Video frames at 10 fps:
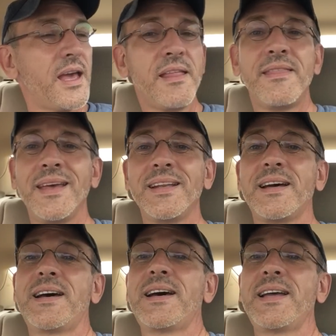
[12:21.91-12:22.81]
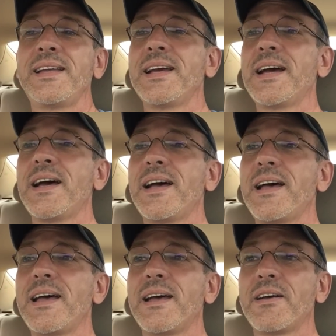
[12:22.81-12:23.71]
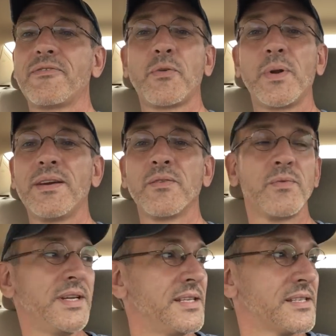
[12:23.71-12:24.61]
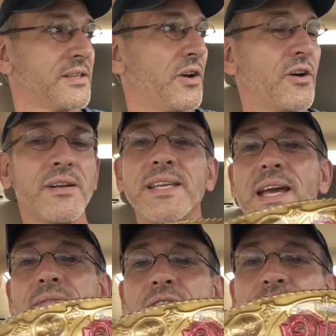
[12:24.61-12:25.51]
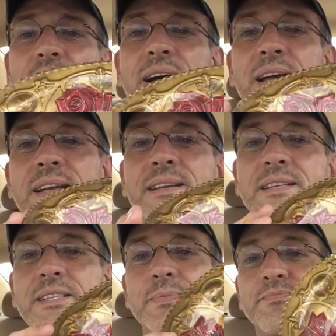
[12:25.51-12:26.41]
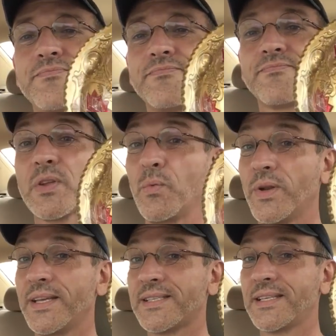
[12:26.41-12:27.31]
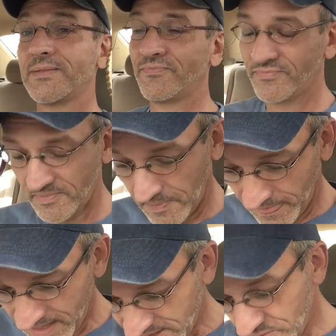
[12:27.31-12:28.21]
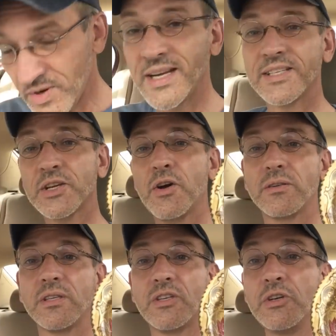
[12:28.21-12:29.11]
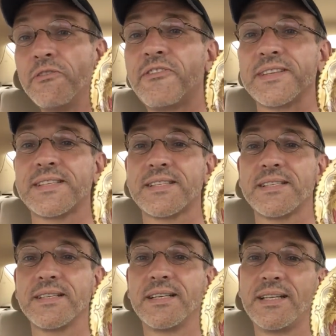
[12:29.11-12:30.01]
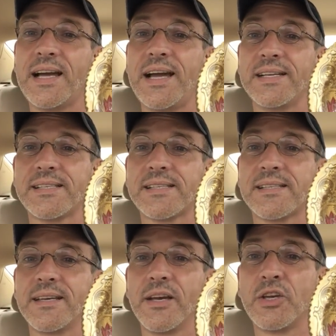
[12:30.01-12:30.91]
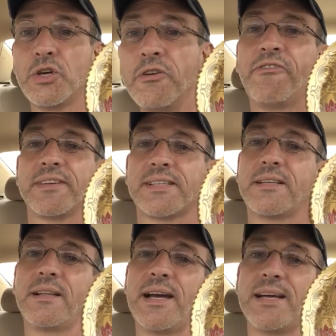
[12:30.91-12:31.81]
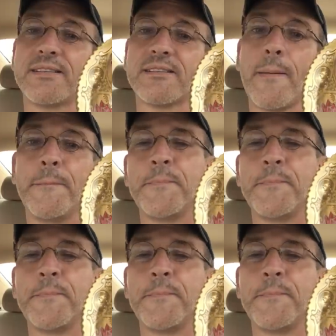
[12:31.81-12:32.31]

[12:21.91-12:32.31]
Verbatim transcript: And then I, for whatever reason, hardly ever find, what is it? That's right, it's called Goofus glass. Goofus glass.